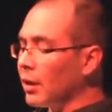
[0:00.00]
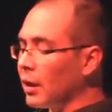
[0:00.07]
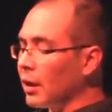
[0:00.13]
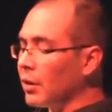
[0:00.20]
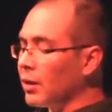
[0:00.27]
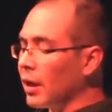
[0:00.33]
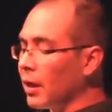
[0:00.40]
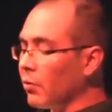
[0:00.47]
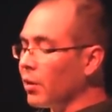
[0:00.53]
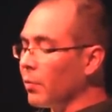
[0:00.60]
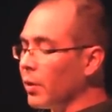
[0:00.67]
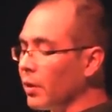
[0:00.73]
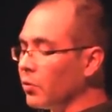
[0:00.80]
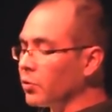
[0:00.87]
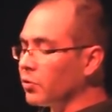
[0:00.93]
and held the
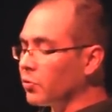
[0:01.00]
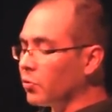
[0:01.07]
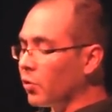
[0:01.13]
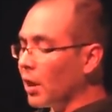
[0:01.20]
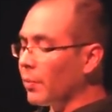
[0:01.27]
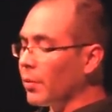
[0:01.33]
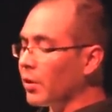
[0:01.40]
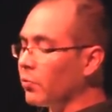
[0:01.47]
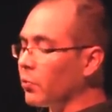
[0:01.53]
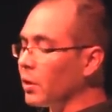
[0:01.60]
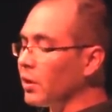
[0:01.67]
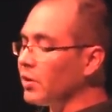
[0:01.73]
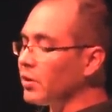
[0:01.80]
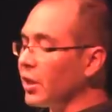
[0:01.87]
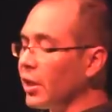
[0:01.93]
bellows strap and
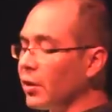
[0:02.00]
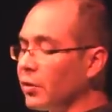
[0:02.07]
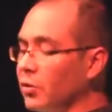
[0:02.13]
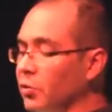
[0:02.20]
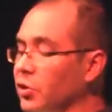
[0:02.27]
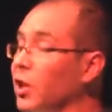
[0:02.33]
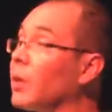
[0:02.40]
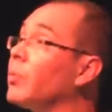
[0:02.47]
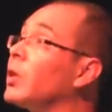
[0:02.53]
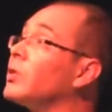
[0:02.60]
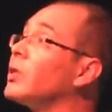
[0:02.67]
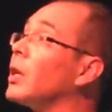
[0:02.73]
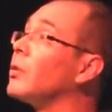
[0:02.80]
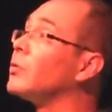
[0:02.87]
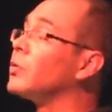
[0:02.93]
released air to shape the
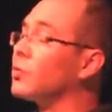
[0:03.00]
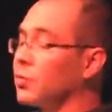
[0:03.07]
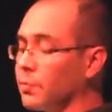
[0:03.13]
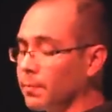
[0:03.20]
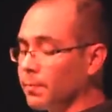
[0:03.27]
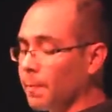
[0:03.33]
sounds.